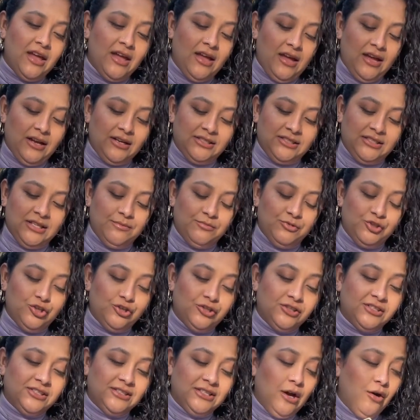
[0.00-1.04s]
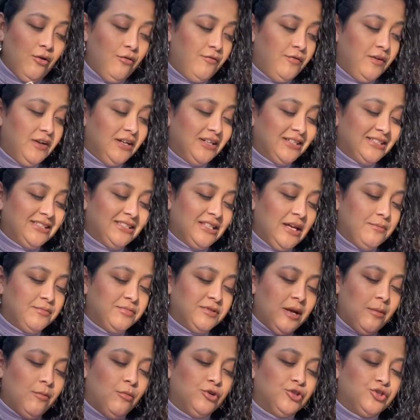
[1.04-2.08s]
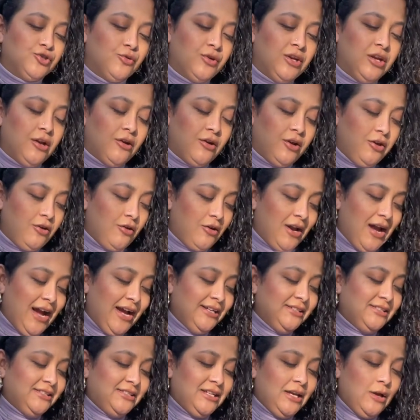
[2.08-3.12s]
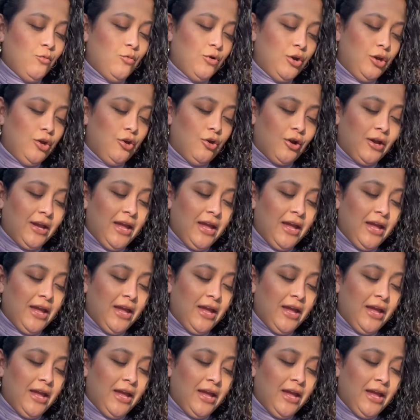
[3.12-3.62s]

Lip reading: Accept yourself. I'm also hearing your guides say what you're